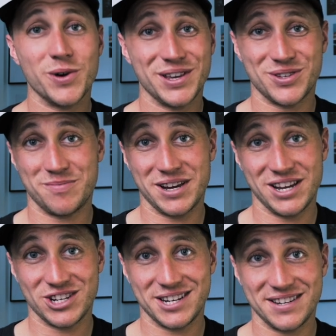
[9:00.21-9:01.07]
on my
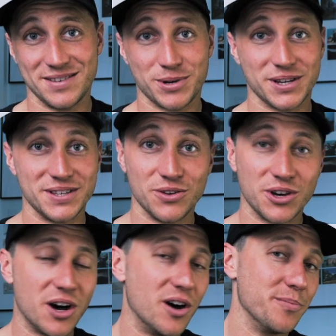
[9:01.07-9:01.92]
agenda, because you
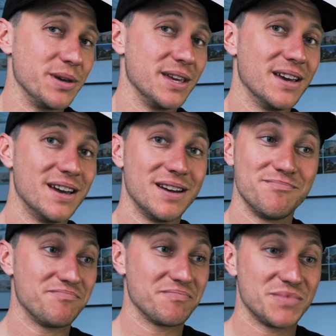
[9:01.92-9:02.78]
can't be
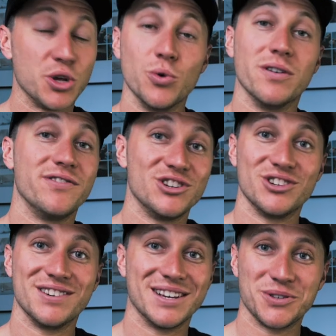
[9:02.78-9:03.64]
too
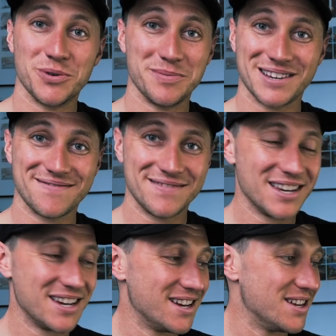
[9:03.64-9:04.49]
efficient at swimming.
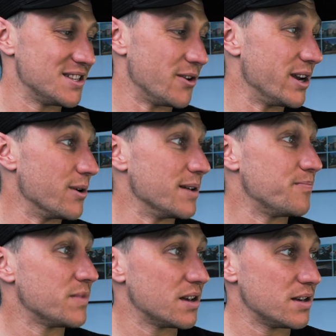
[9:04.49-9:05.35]
So anyway,
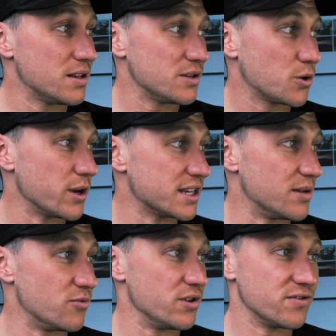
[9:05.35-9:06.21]
quick
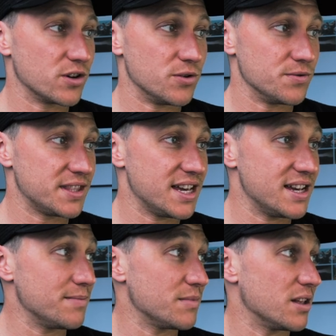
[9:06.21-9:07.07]
summary of goals
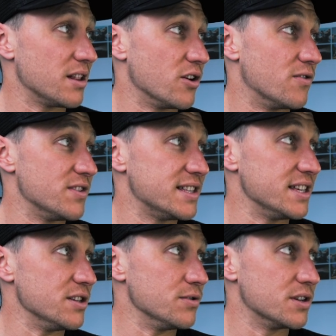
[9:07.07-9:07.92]
there. Like obviously
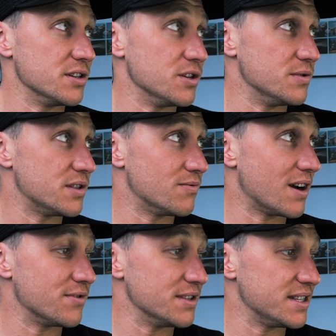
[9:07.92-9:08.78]
you can use the
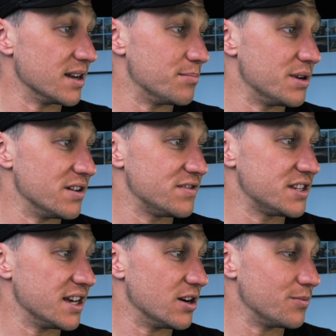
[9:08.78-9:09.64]
referencing above
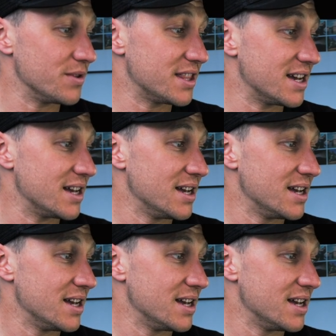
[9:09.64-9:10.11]
to help with that.